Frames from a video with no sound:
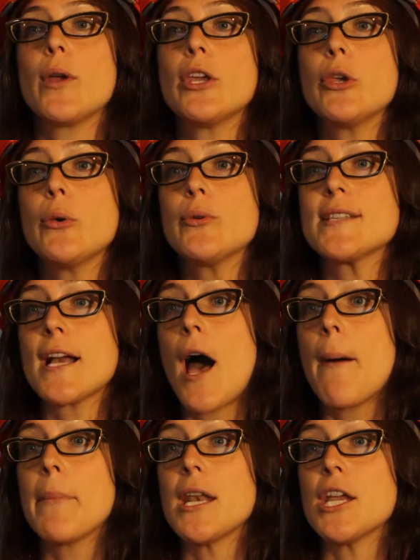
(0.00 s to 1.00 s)
use a
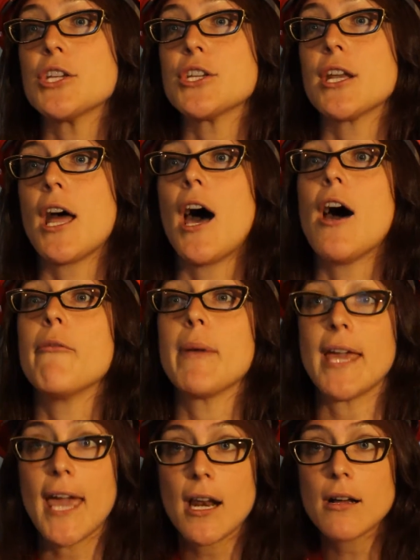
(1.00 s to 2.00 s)
combination of
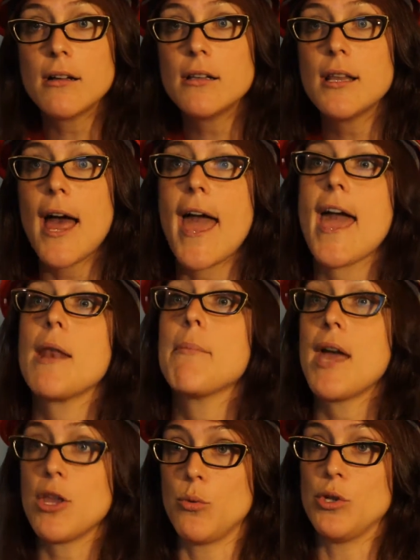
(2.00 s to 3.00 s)
mechanical and
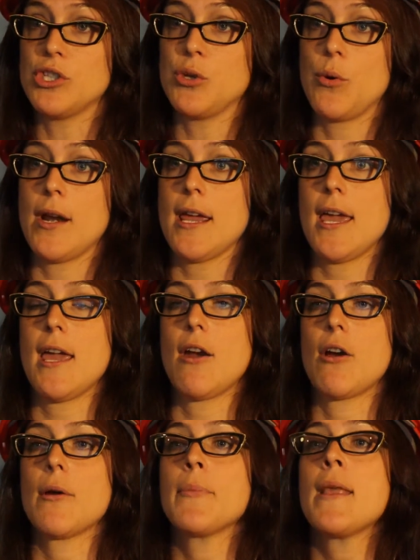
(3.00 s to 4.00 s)
manual sorting
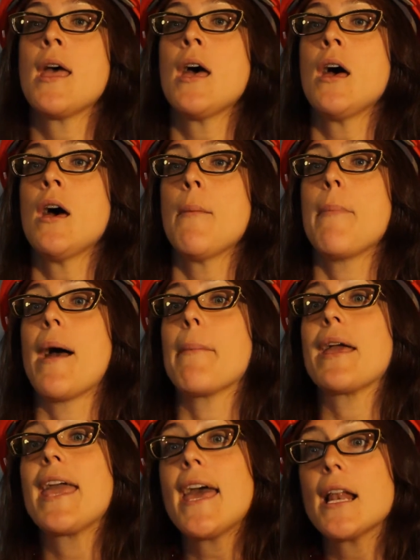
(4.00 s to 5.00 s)
here. By
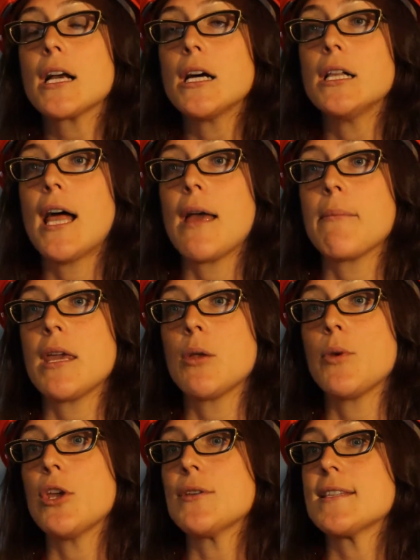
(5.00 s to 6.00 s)
mechanical, I mean
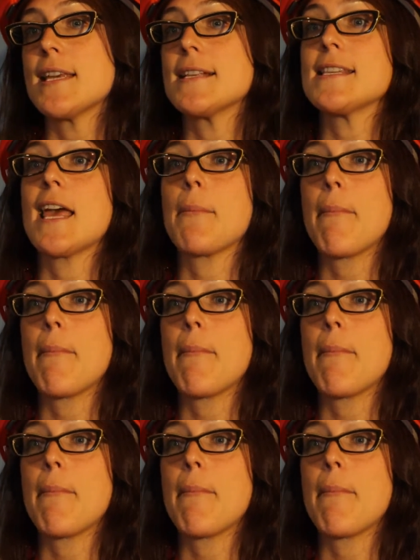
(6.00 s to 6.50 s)
we use things like